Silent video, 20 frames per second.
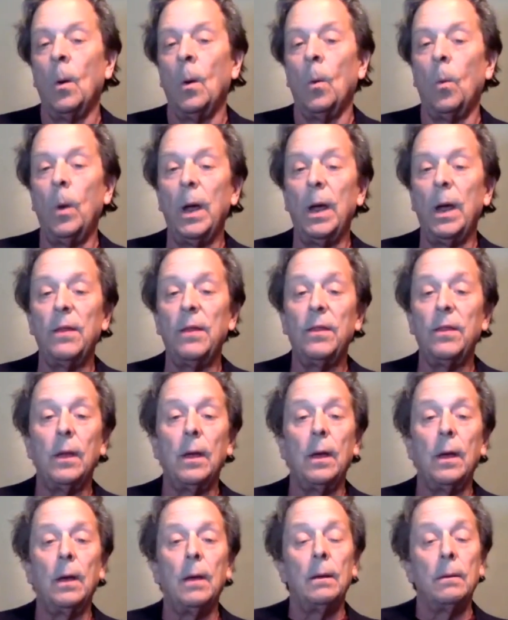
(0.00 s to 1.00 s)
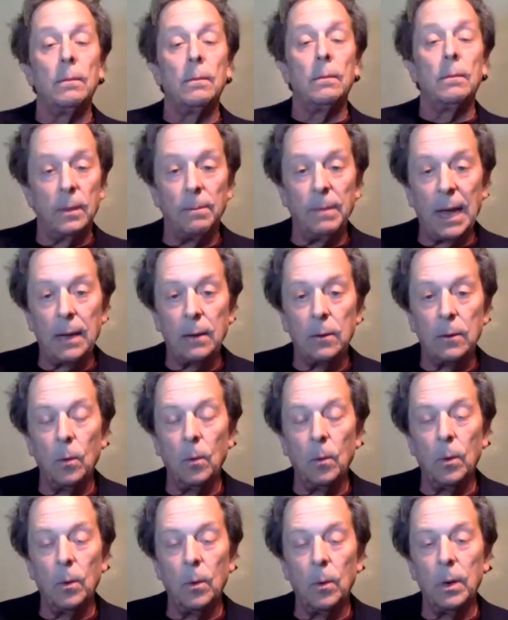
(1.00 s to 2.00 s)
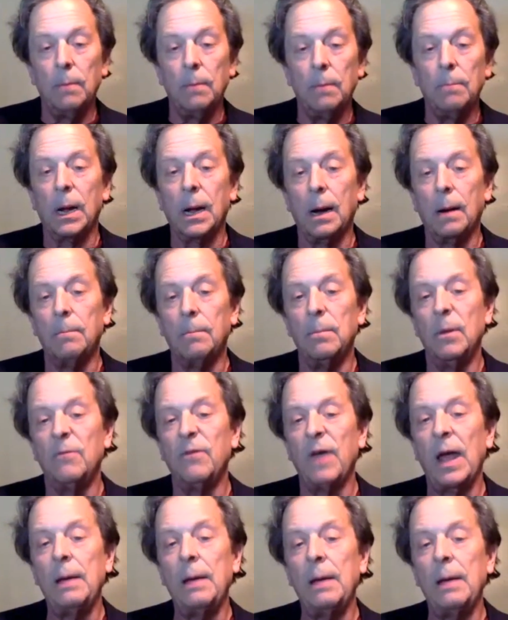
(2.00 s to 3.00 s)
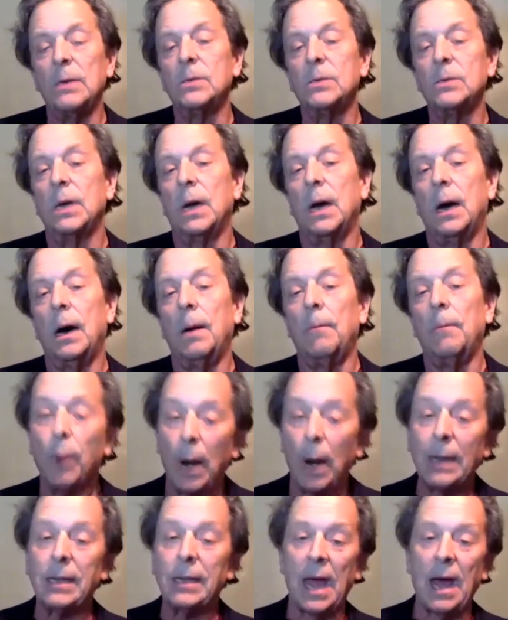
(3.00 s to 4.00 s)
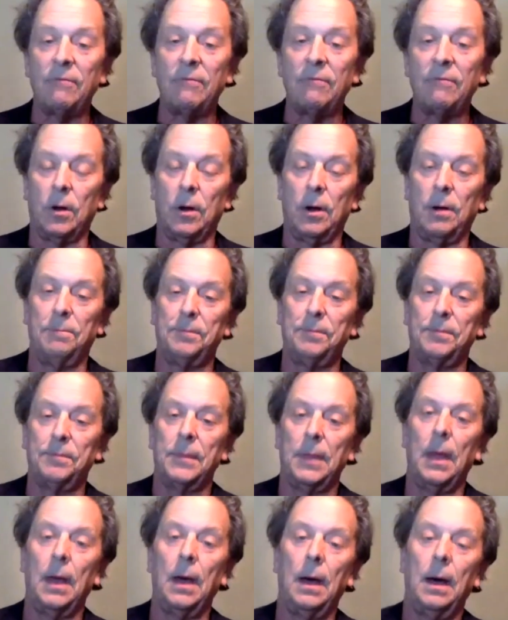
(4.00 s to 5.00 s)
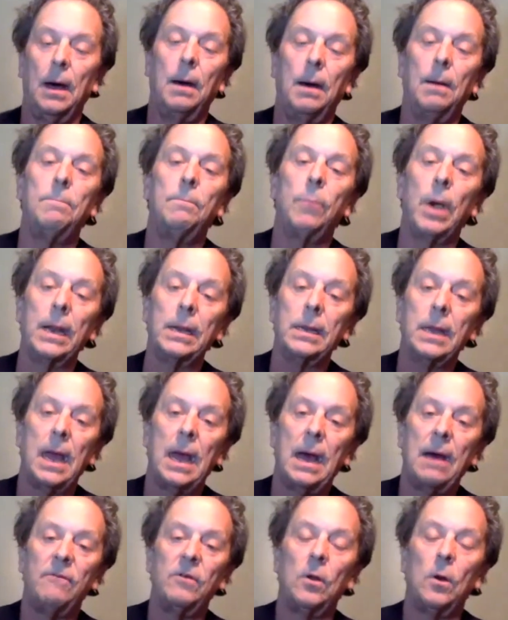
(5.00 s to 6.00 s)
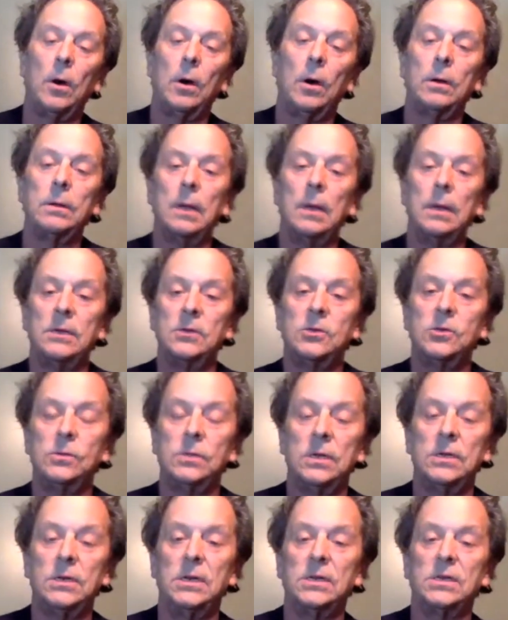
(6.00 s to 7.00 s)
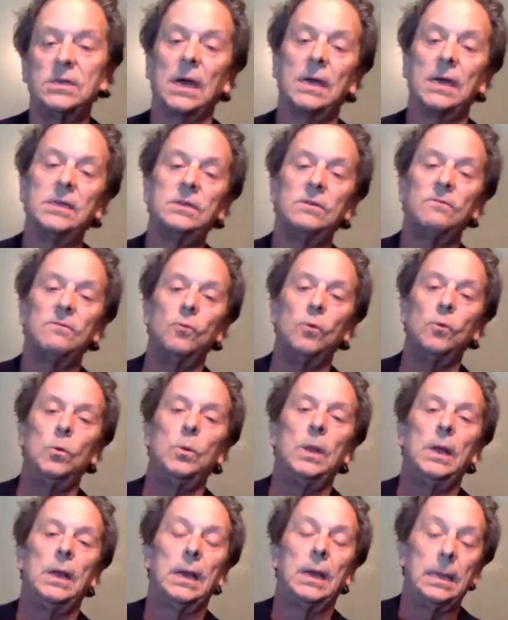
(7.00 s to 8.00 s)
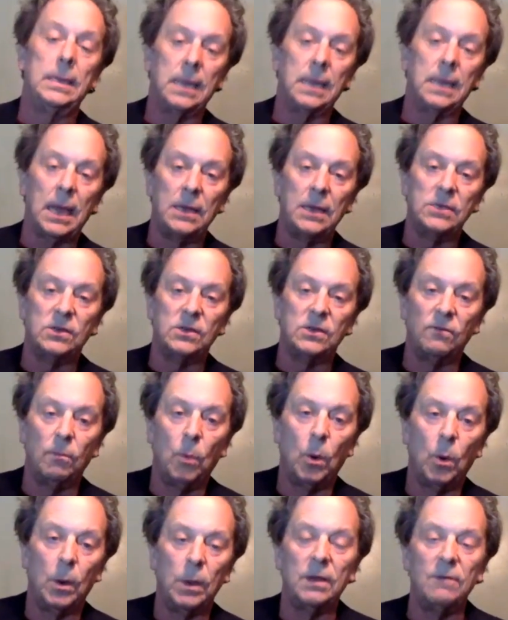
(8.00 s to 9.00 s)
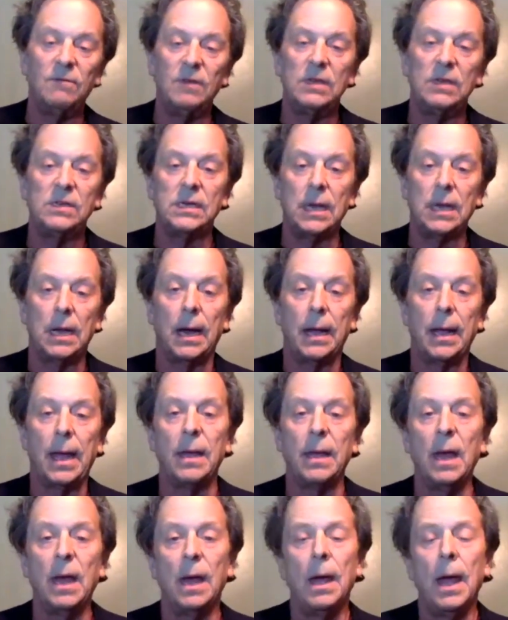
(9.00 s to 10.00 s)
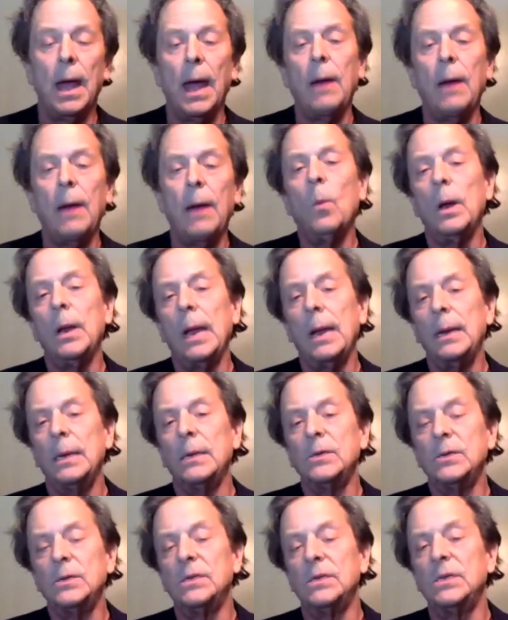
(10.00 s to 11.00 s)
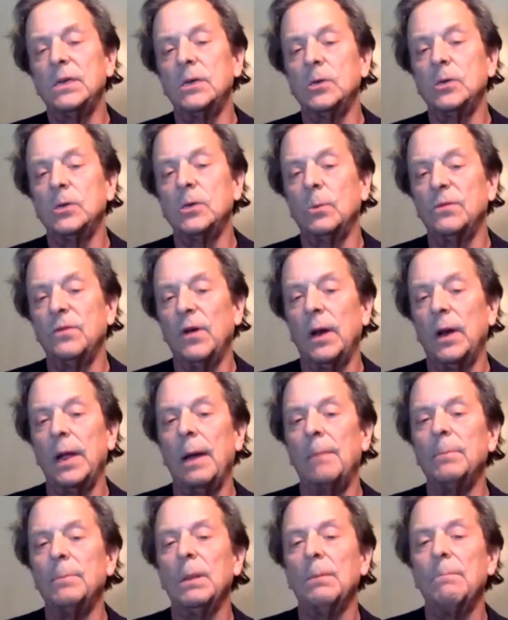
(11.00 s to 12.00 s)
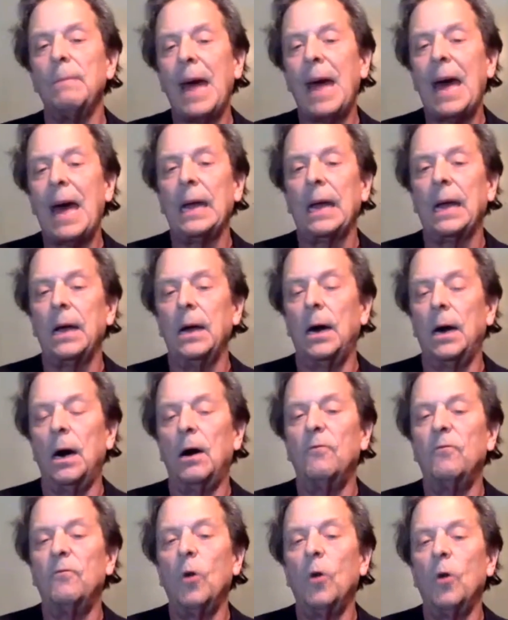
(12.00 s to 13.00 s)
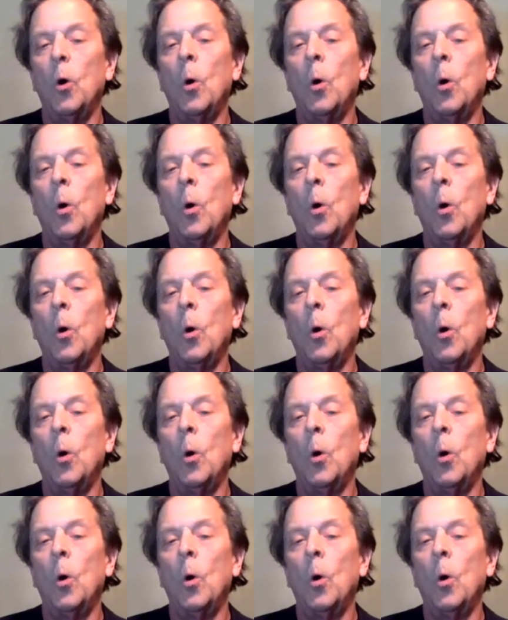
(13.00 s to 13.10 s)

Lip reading: with the man who would become famous, Brett Kavanaugh. Brett Kavanaugh issued the decisive ruling in the case of Morley v. CIA. And his decision was very emblematic of